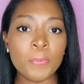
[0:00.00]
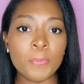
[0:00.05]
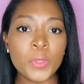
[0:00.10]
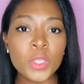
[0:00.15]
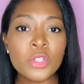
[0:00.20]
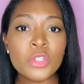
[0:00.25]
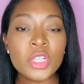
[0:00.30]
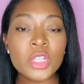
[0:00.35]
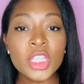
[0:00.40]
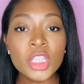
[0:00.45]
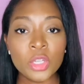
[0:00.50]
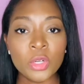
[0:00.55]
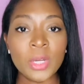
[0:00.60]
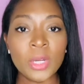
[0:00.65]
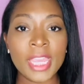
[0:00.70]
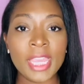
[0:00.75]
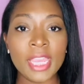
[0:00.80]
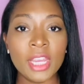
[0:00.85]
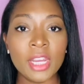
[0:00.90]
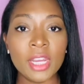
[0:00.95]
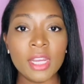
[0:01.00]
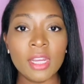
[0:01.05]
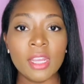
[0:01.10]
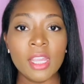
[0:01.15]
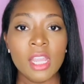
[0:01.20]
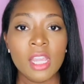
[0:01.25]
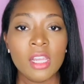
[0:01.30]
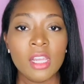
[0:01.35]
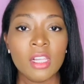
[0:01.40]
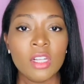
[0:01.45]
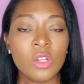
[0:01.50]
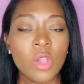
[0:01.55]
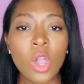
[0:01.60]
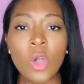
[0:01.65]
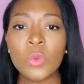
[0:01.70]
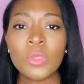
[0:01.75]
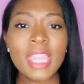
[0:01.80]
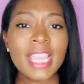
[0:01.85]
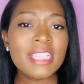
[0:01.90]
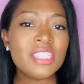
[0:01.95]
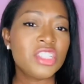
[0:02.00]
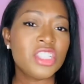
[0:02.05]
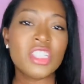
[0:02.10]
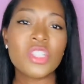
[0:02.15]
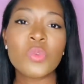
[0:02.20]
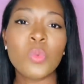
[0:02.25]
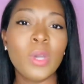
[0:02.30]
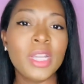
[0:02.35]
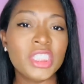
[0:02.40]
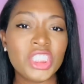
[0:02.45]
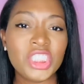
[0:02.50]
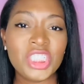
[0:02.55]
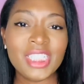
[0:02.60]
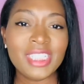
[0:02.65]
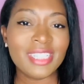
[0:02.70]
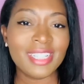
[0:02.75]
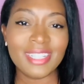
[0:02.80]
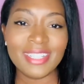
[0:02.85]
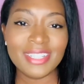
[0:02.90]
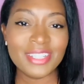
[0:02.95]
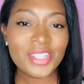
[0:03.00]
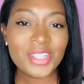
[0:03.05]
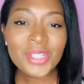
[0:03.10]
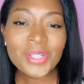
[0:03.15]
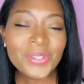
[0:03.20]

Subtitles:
usually you'll hear, oh, that's just what she does.